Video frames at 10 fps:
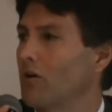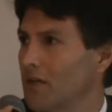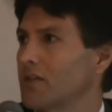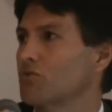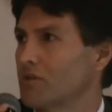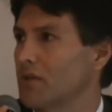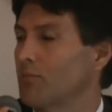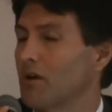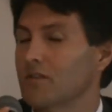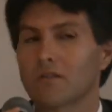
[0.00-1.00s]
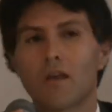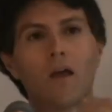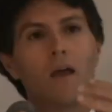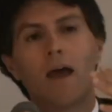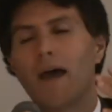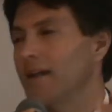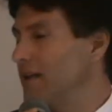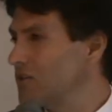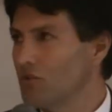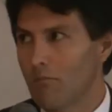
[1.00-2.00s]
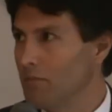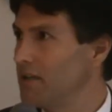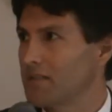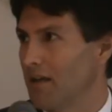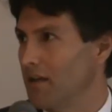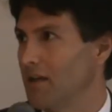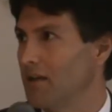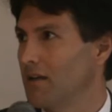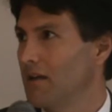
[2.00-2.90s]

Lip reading: on electricity prices. And it's not me saying that.